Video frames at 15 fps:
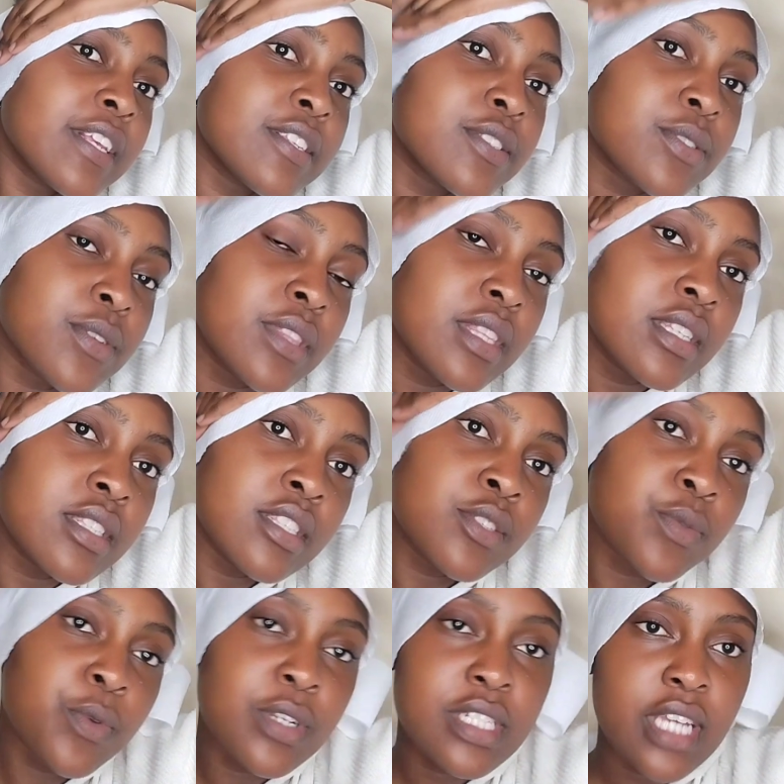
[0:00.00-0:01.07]
So this
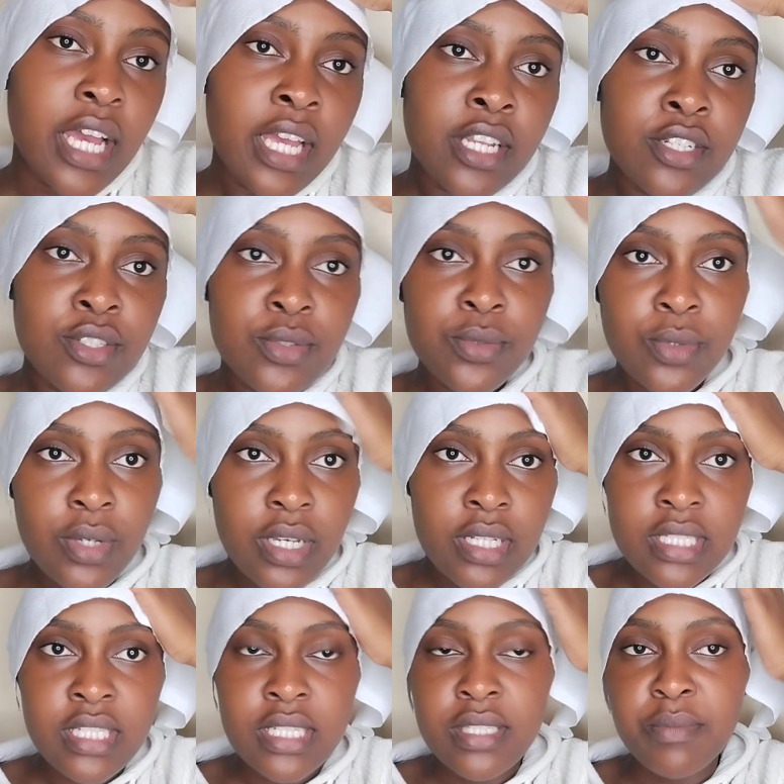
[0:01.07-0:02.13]
is what I do.
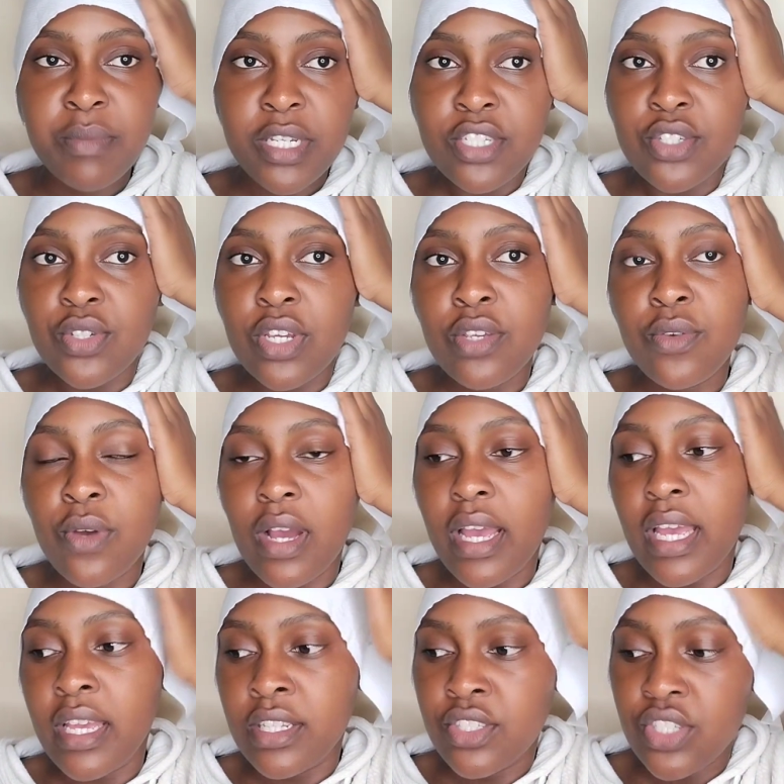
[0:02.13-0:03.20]
It just makes sure your
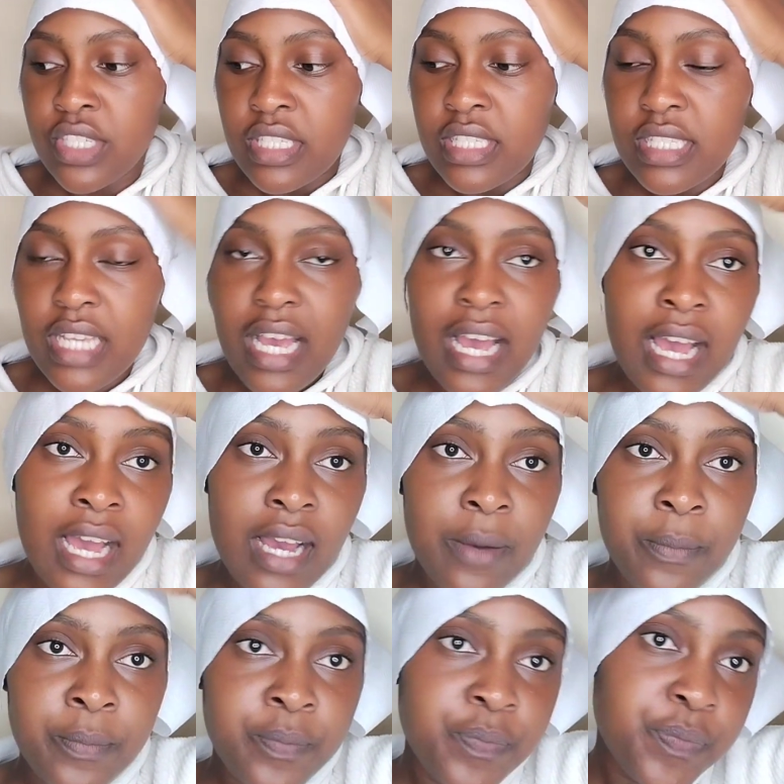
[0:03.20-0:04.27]
edges are